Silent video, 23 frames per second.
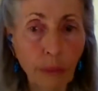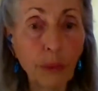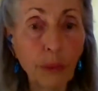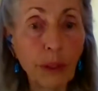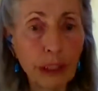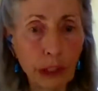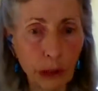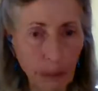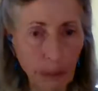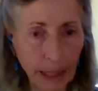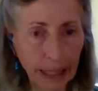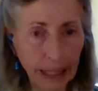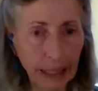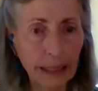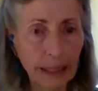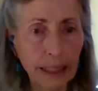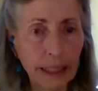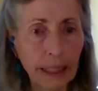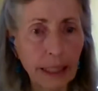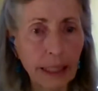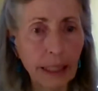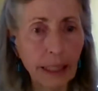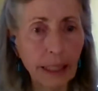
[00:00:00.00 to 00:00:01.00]

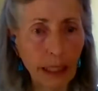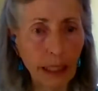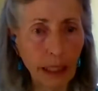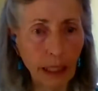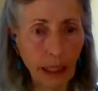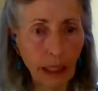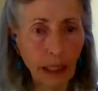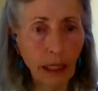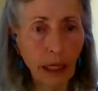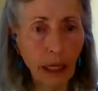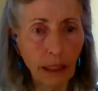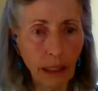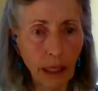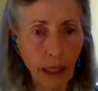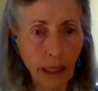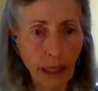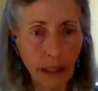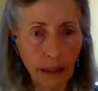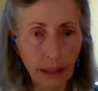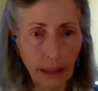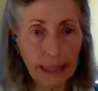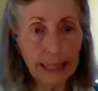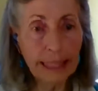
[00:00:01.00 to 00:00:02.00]
respected
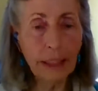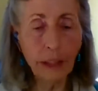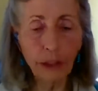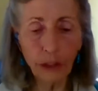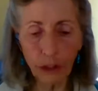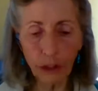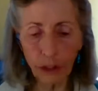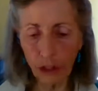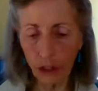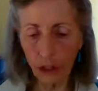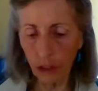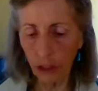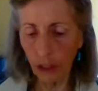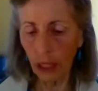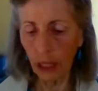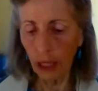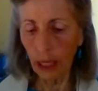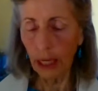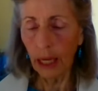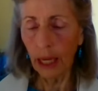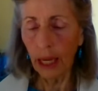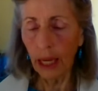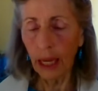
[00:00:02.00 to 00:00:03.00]
leaders,
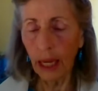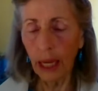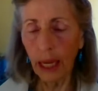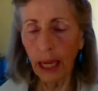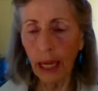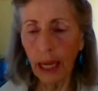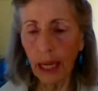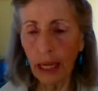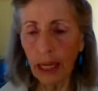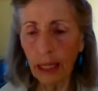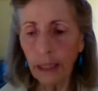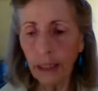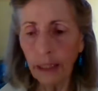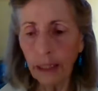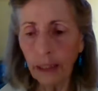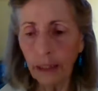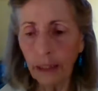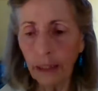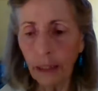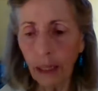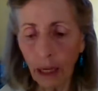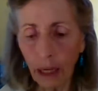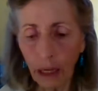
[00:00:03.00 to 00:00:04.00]

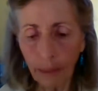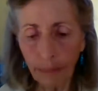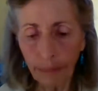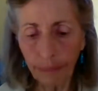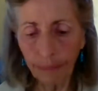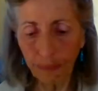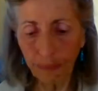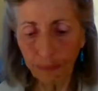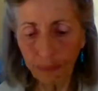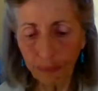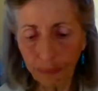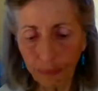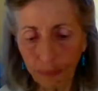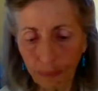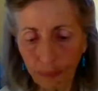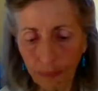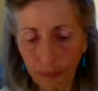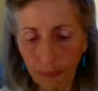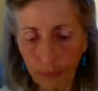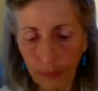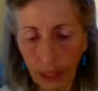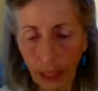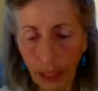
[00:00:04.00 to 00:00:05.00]
and
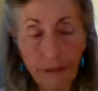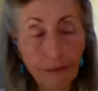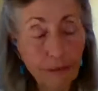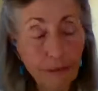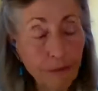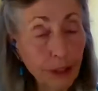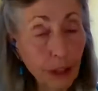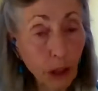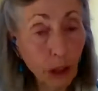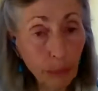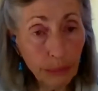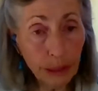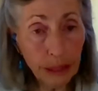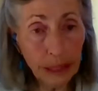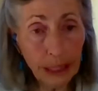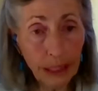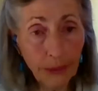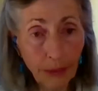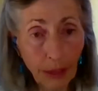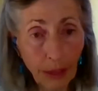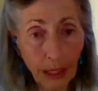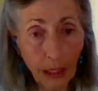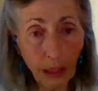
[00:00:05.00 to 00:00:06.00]
films
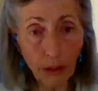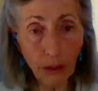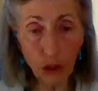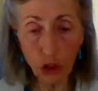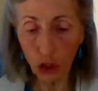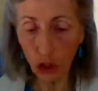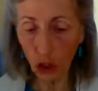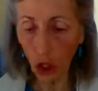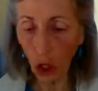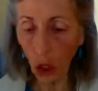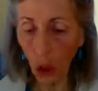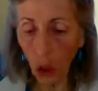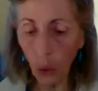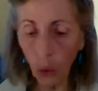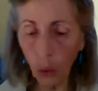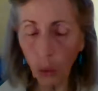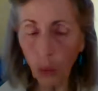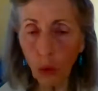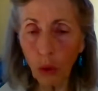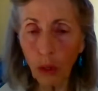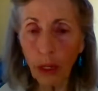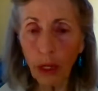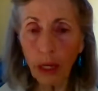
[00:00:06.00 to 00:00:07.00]
that they could
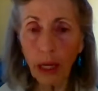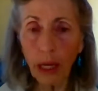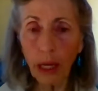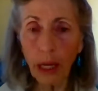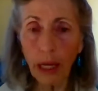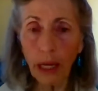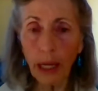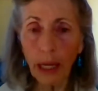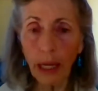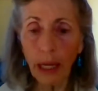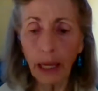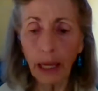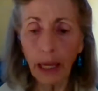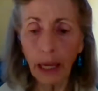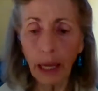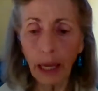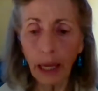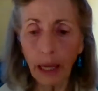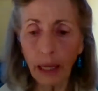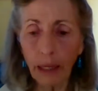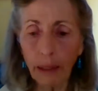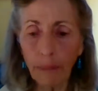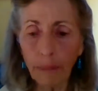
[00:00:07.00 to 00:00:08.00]
show,
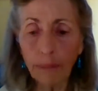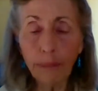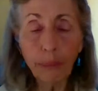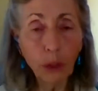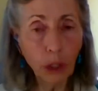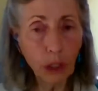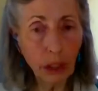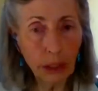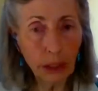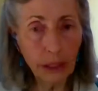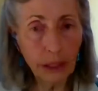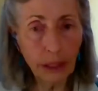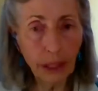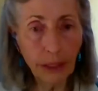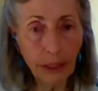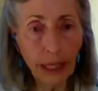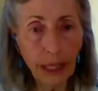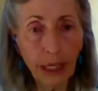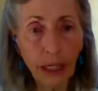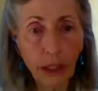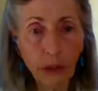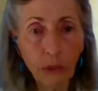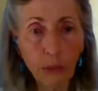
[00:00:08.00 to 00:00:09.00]
books
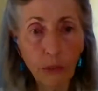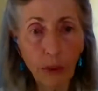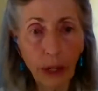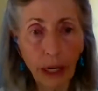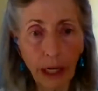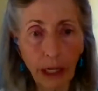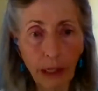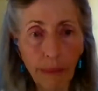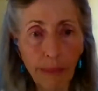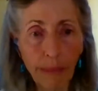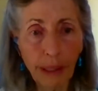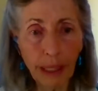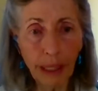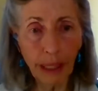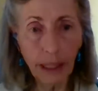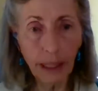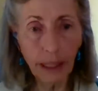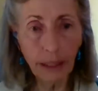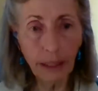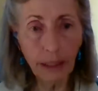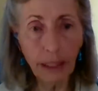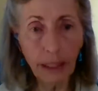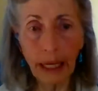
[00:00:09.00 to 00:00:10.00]
that they could
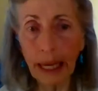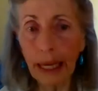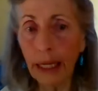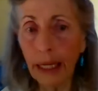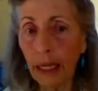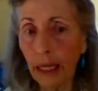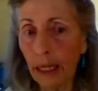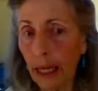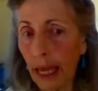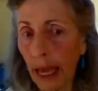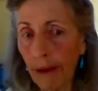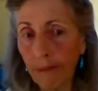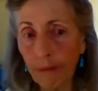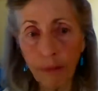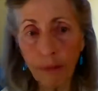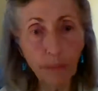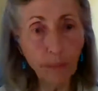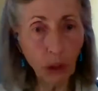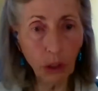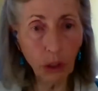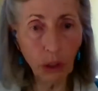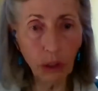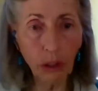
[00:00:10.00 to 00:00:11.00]
recommend, have a
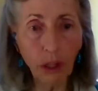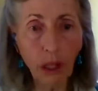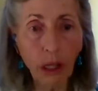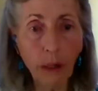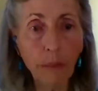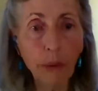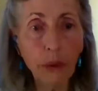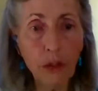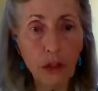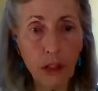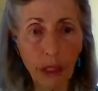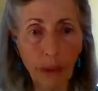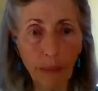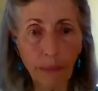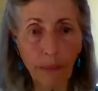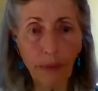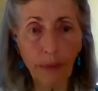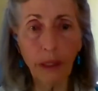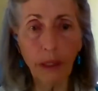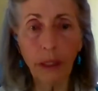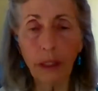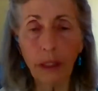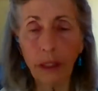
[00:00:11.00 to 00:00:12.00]
book club or
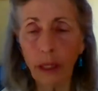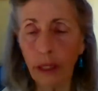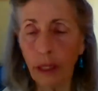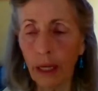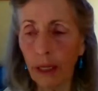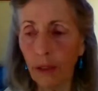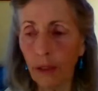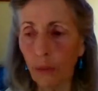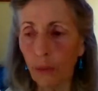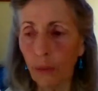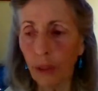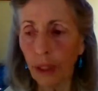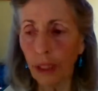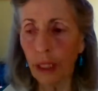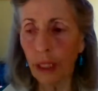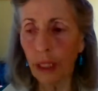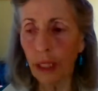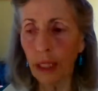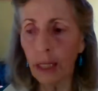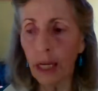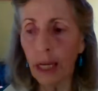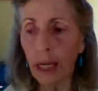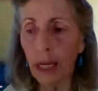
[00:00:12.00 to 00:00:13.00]
something and
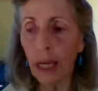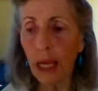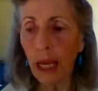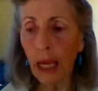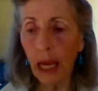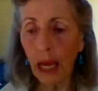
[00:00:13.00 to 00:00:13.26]
read,